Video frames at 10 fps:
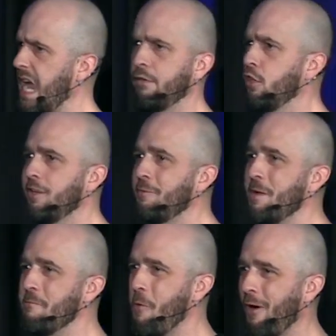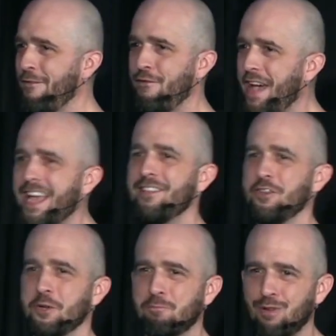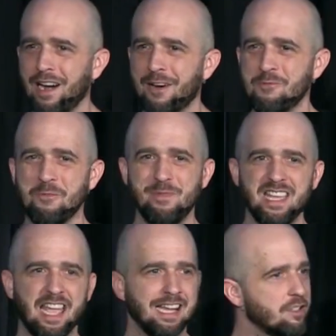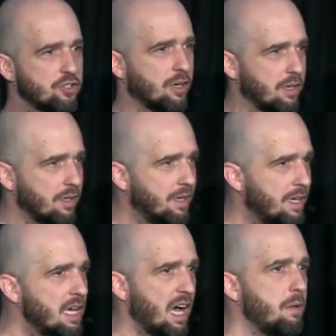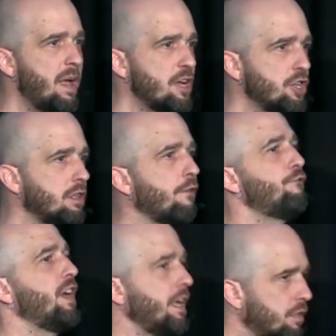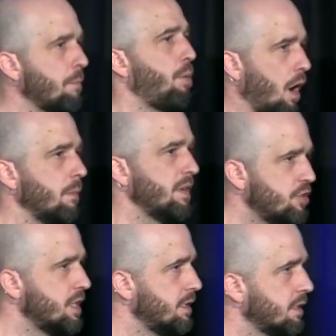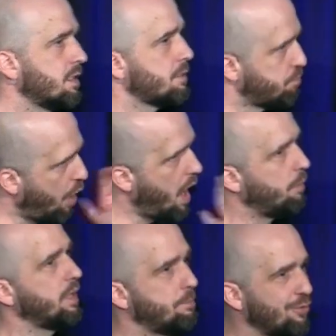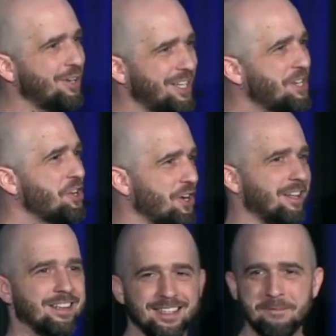have a little bit more faith and your prayer will be answered. I imagine in the faith department, Jesus is probably pretty good.